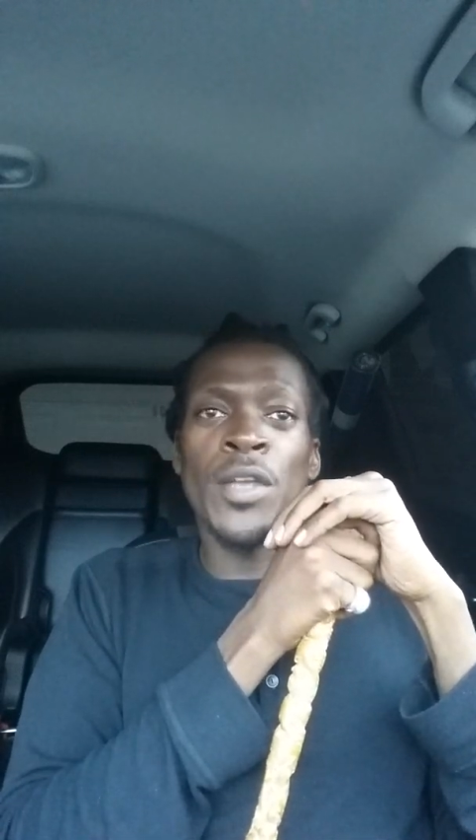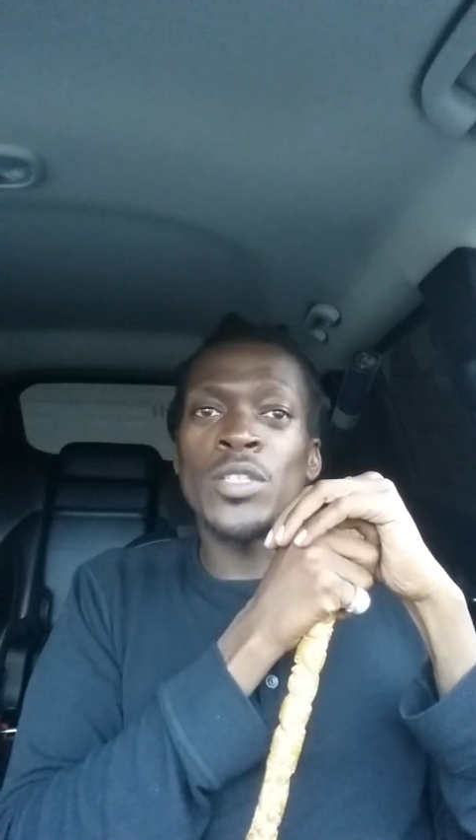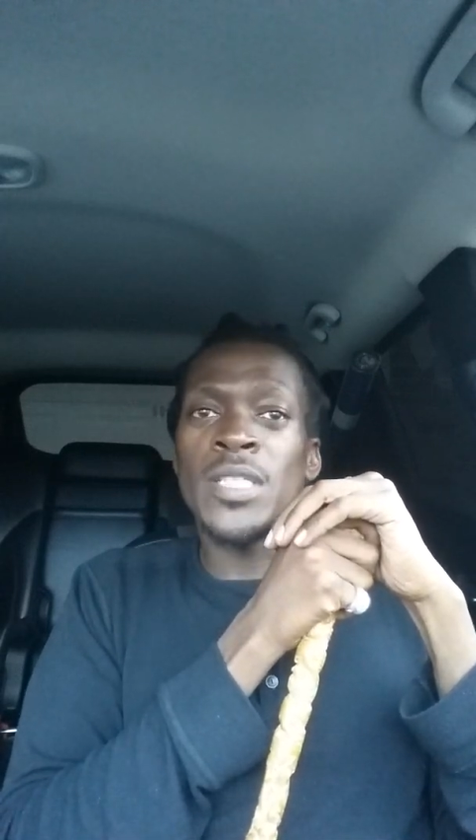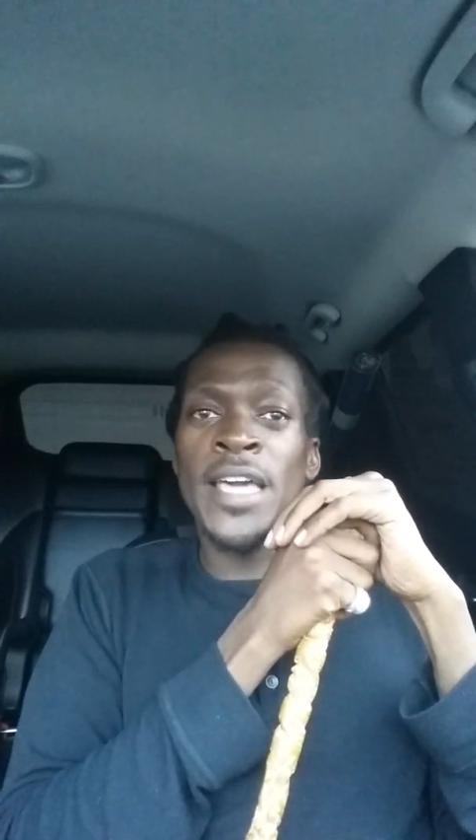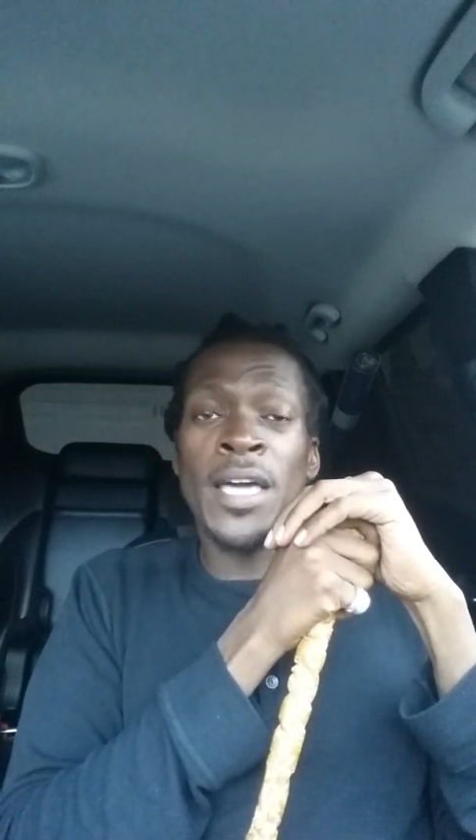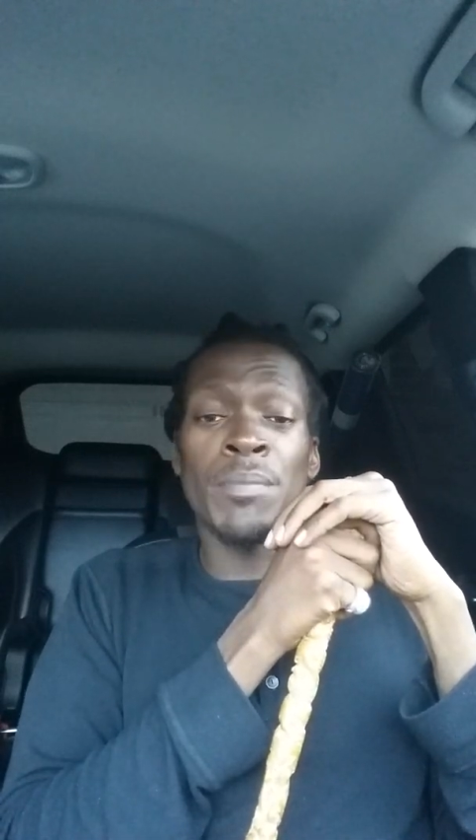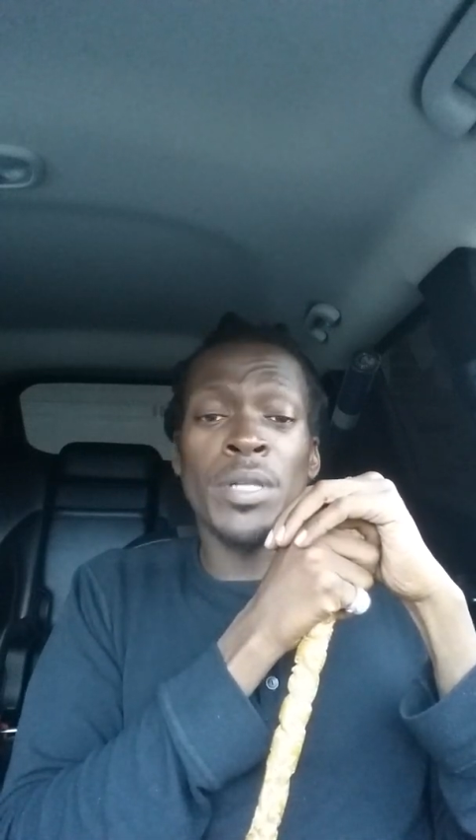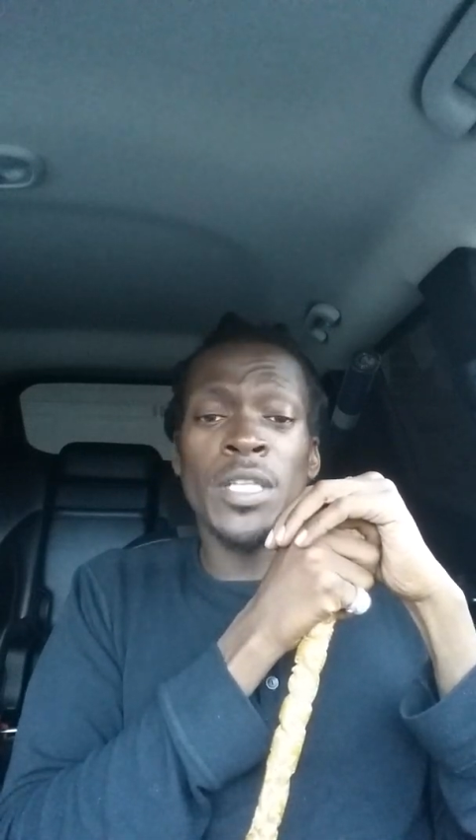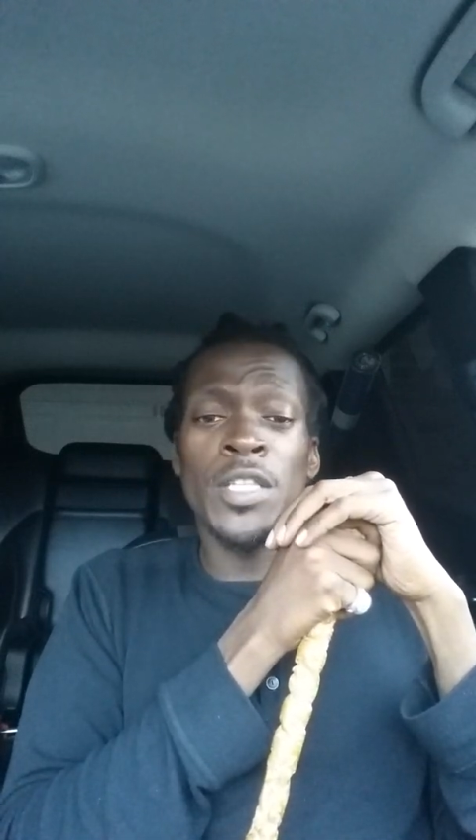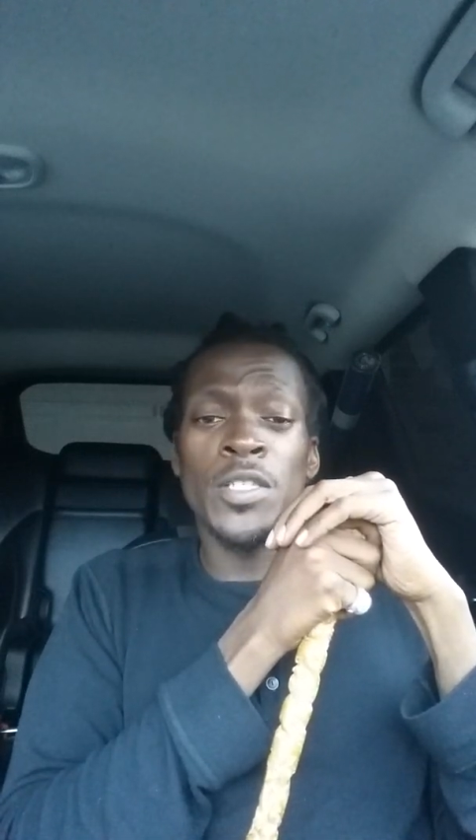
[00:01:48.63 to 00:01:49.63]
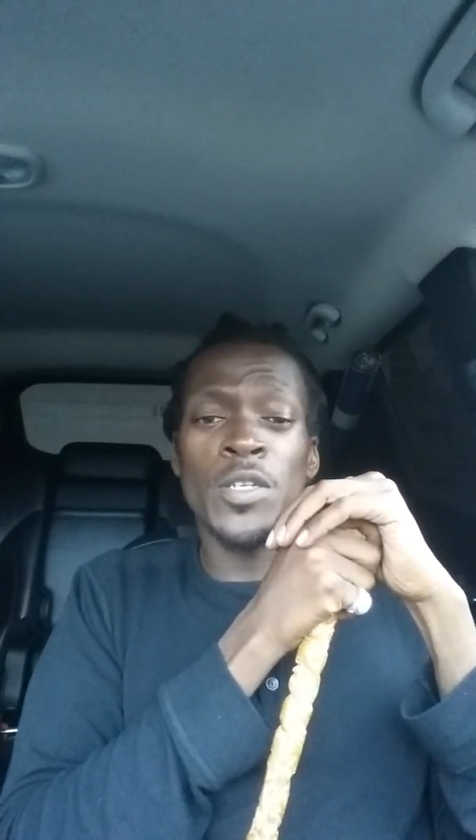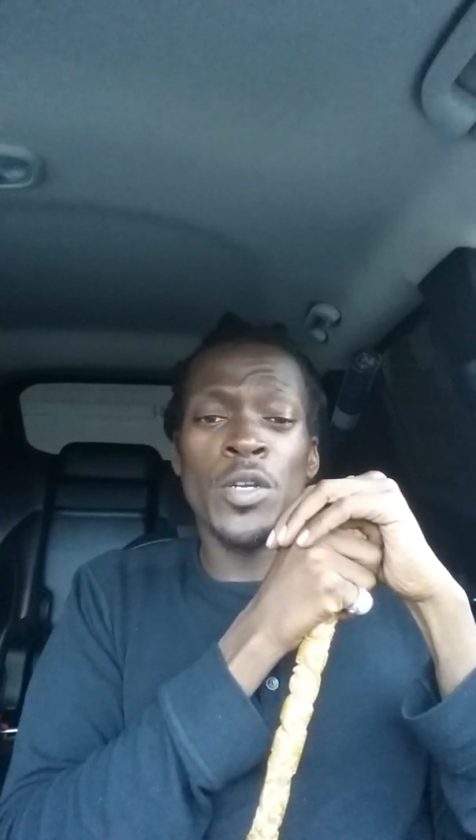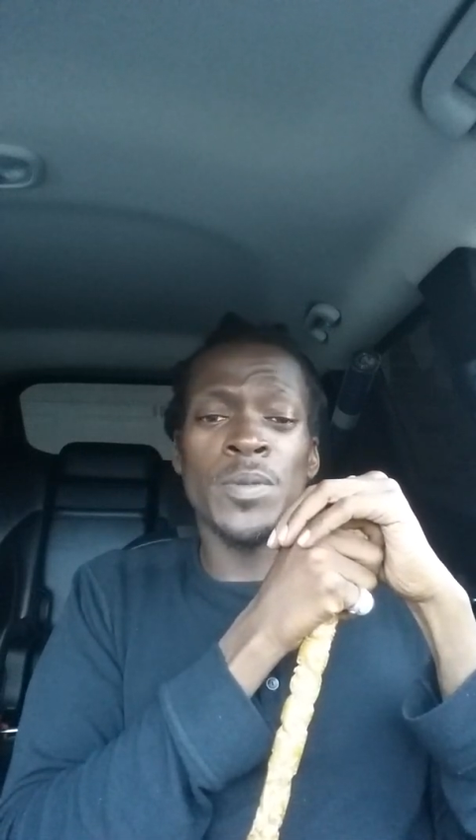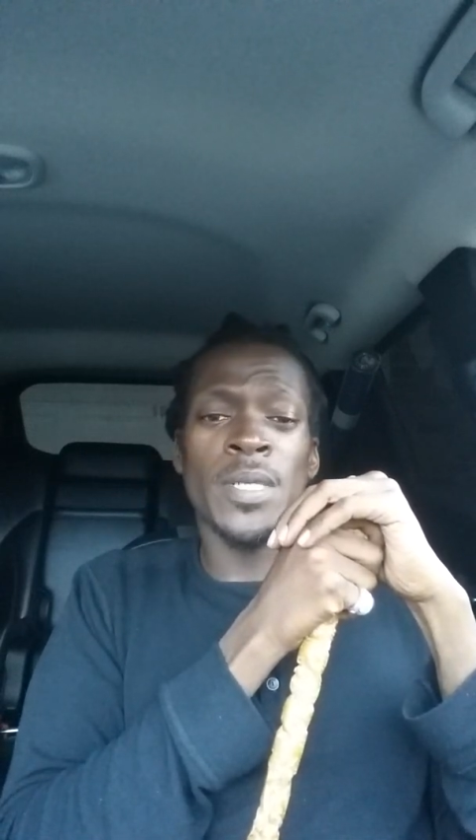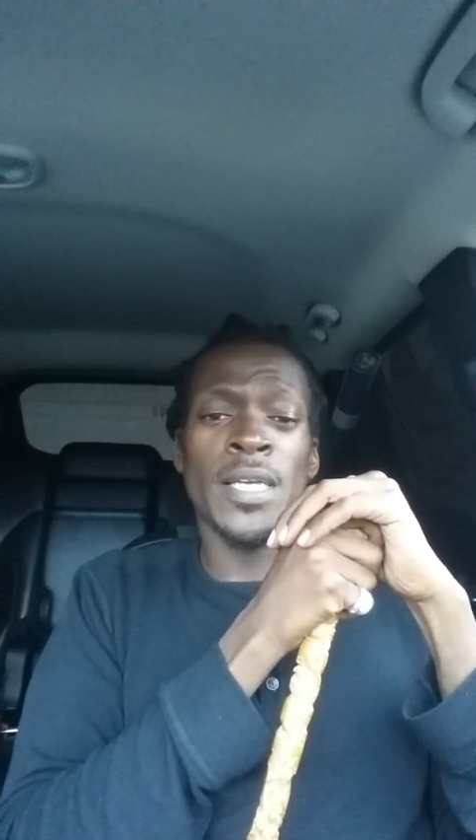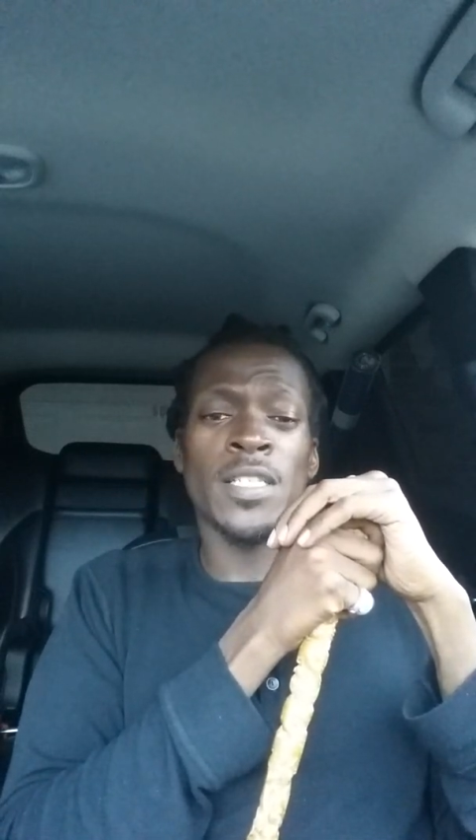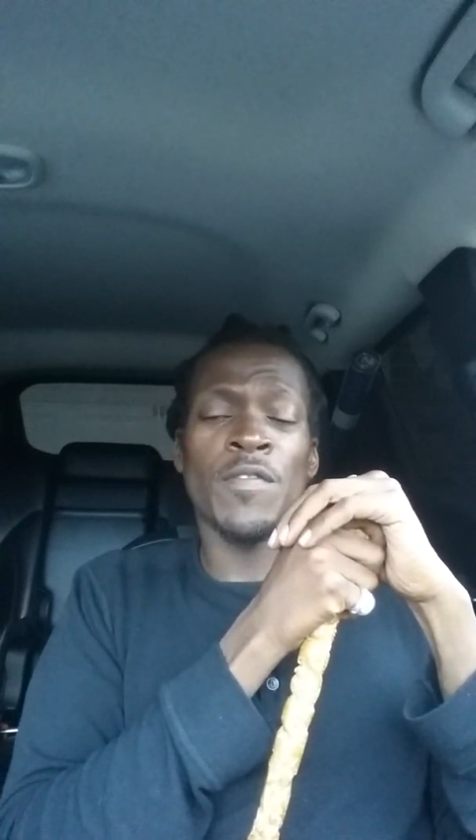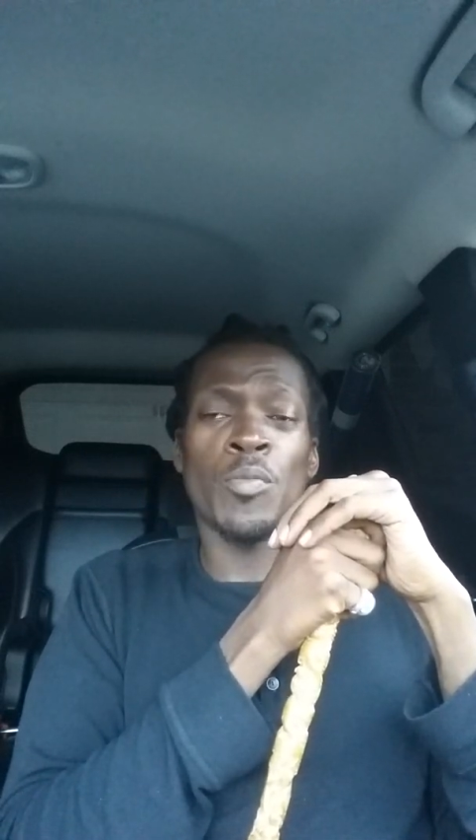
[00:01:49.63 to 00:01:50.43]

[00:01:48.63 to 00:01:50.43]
understand completely the circumstance of